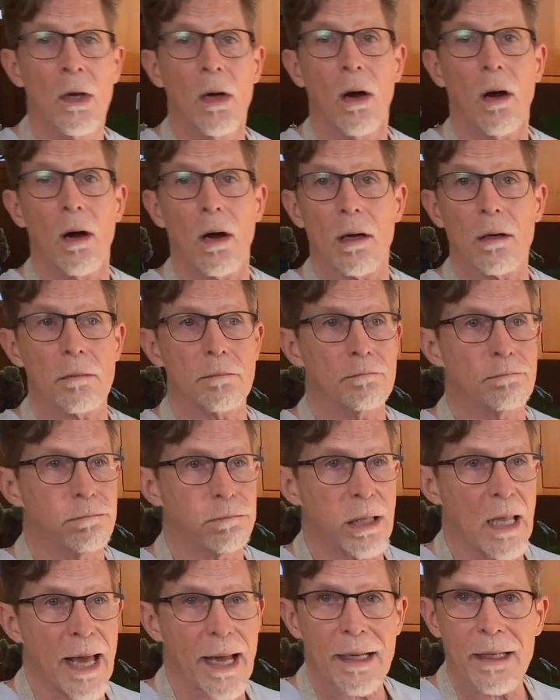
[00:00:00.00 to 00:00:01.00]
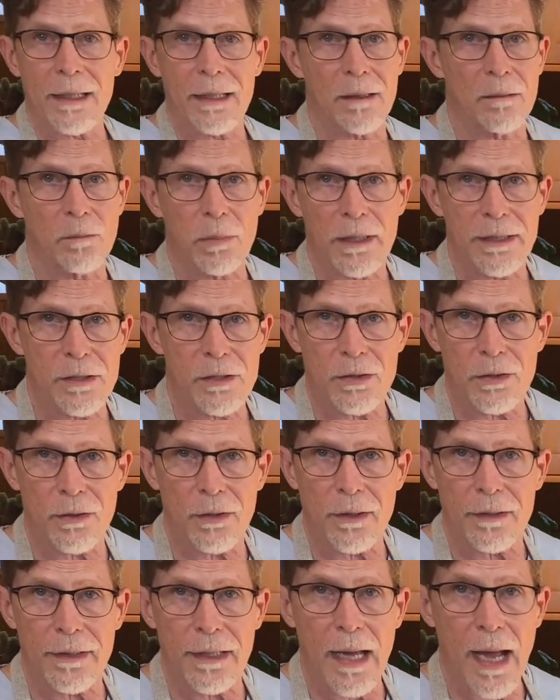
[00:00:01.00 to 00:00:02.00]
are blackened and blistered
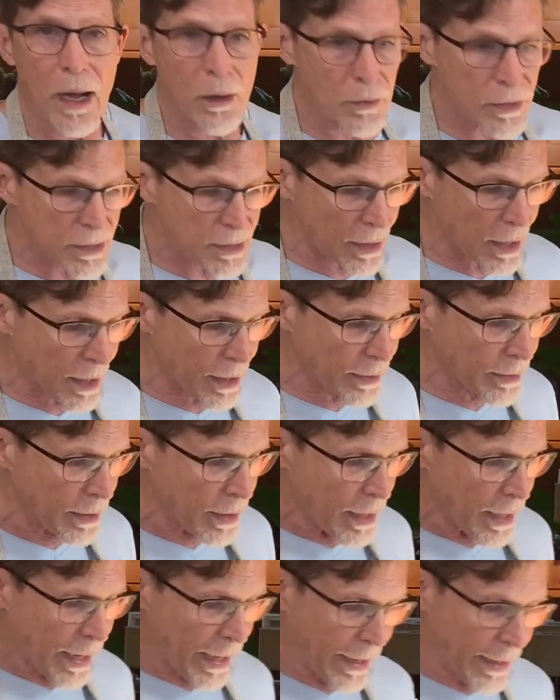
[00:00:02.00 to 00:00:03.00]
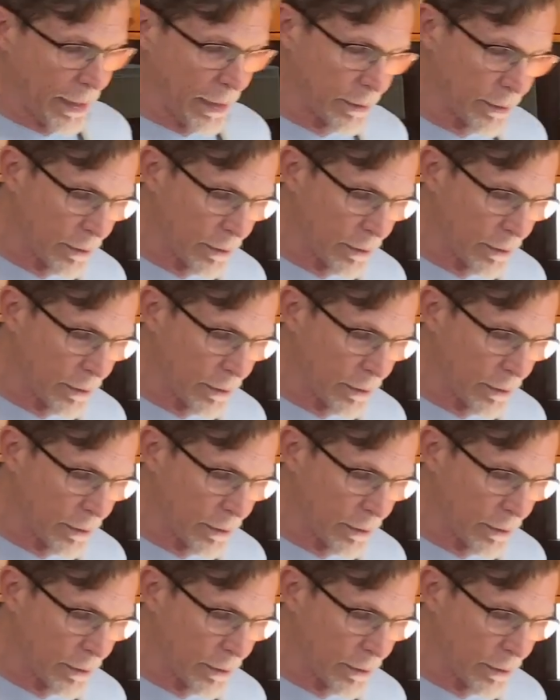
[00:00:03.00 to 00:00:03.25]
on the outside and